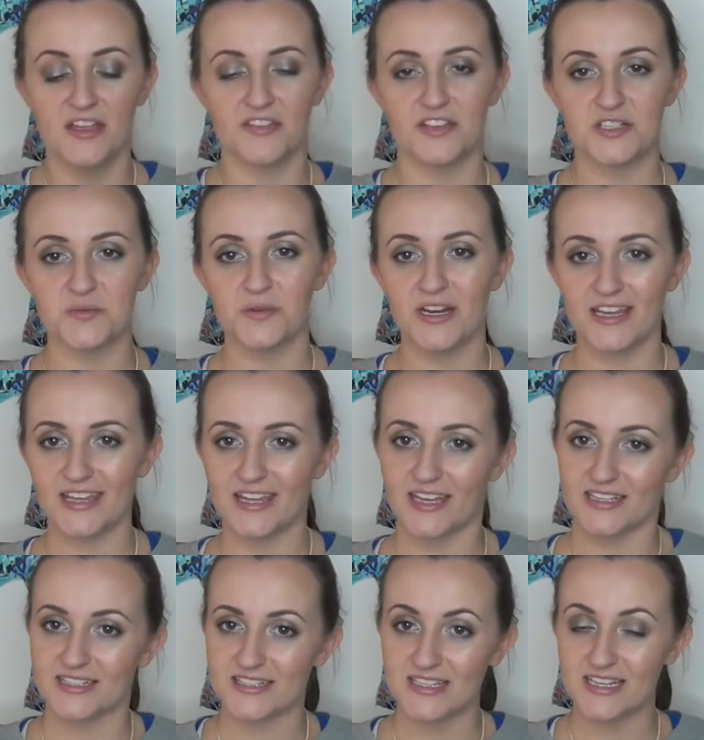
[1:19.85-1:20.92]
This one I
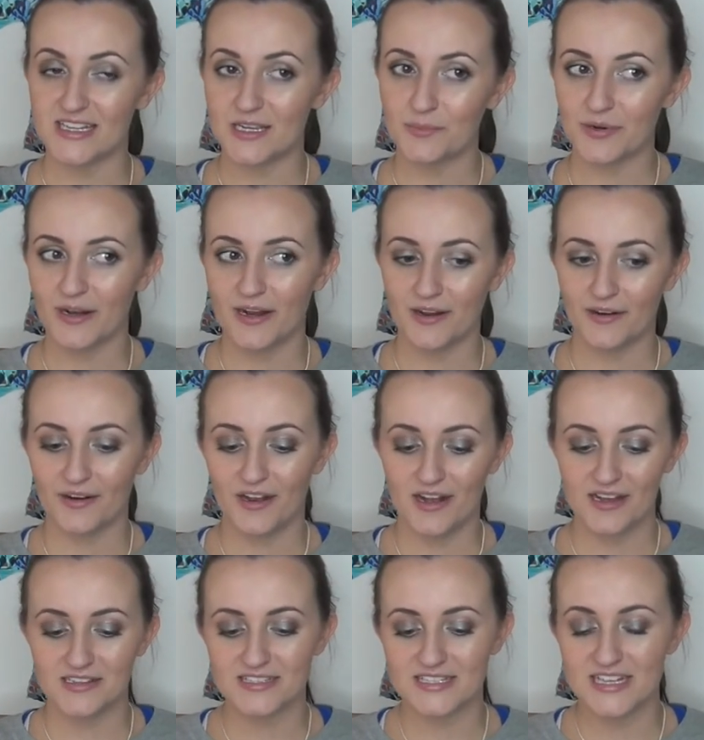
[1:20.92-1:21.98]
can't see any
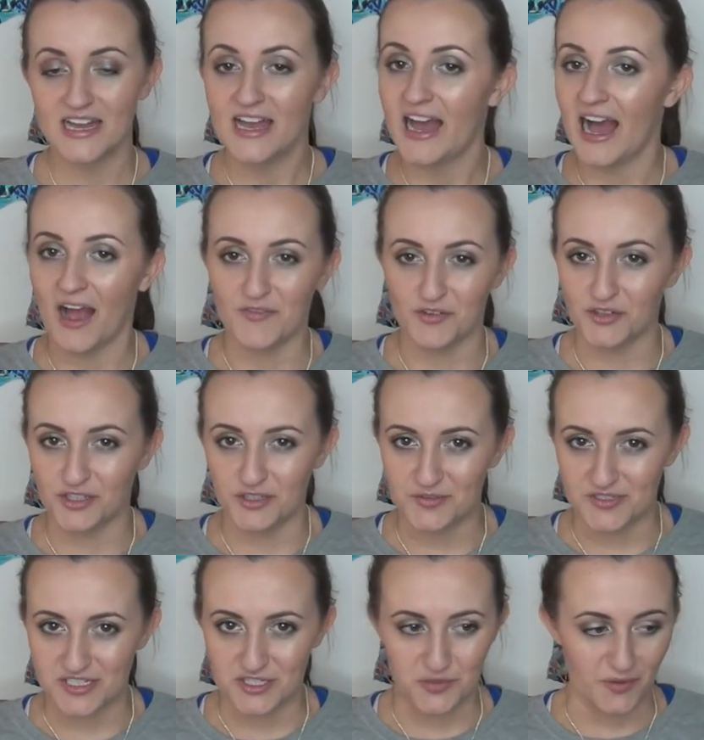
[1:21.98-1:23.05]
progress. I've only
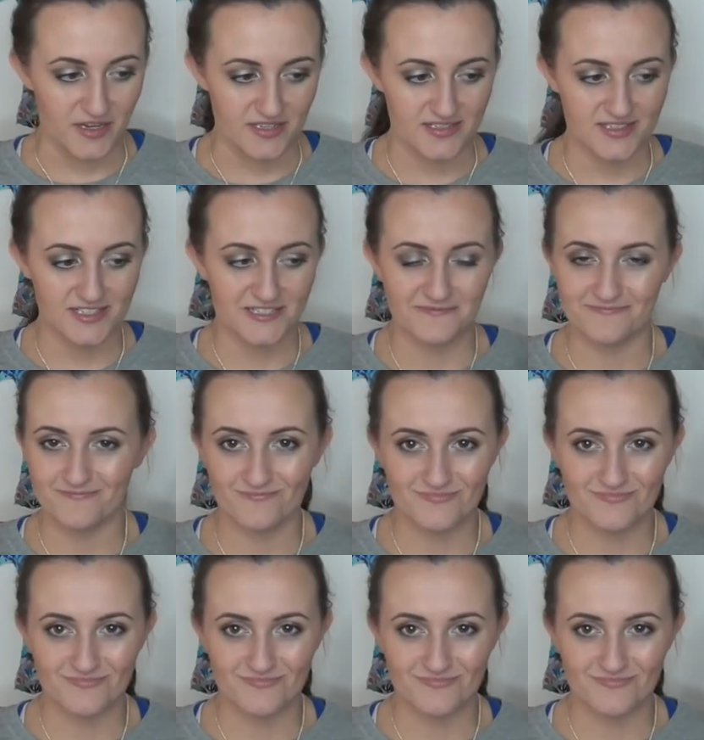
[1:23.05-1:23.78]
used it twice.